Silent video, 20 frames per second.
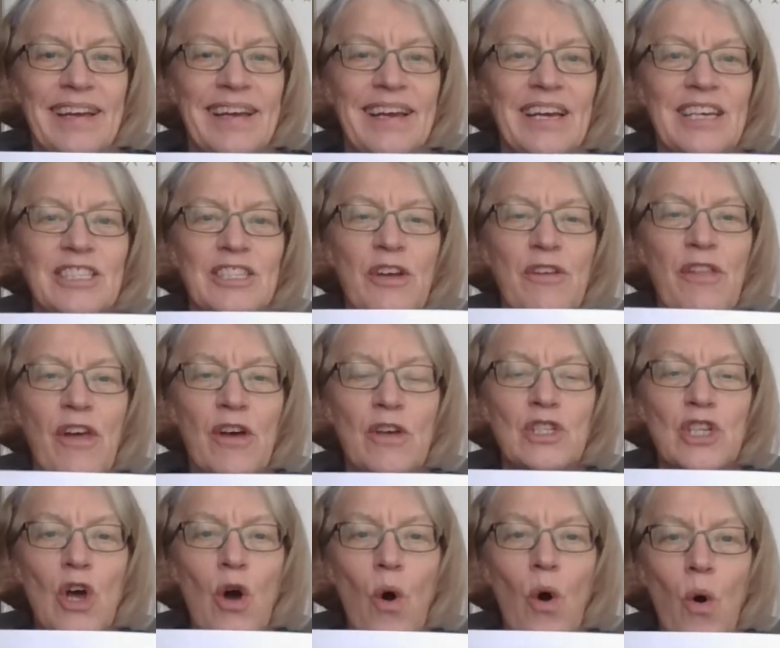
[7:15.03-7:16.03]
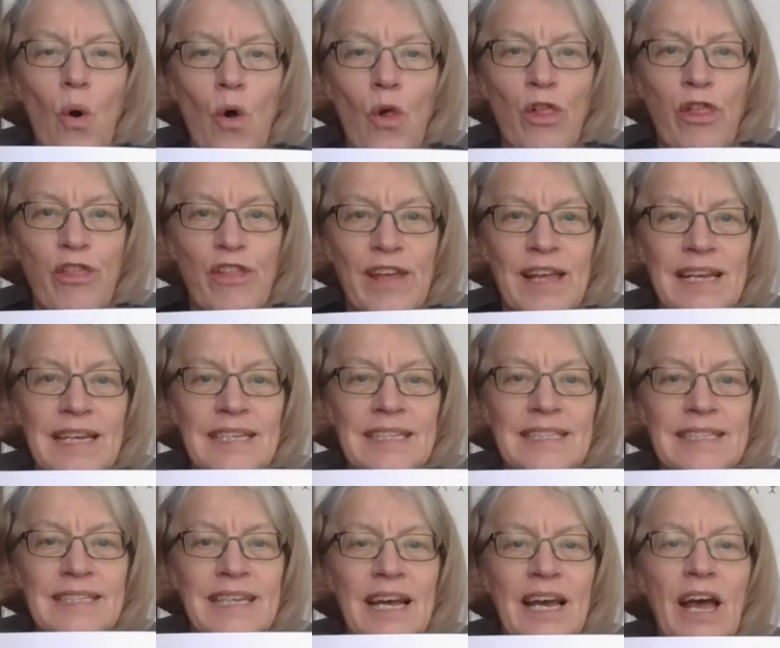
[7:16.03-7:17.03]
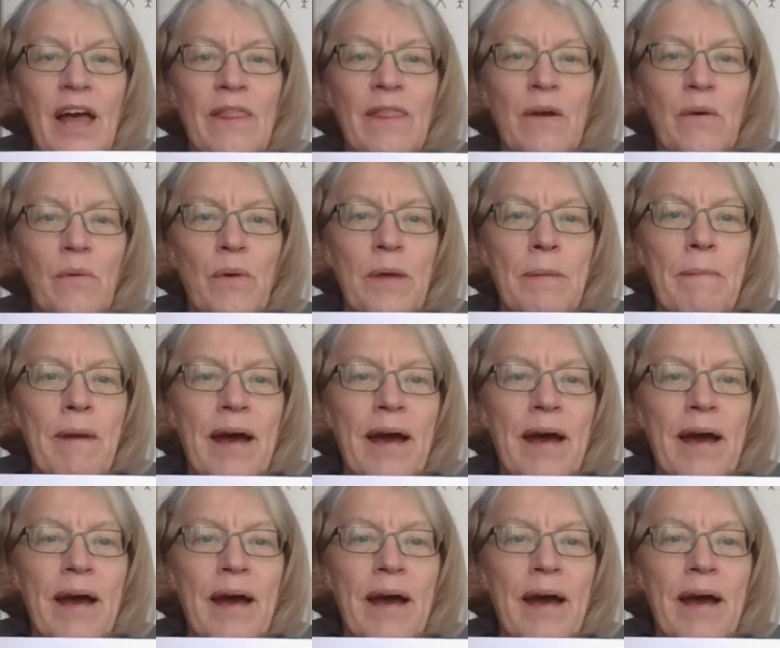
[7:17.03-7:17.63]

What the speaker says: So those are all things that we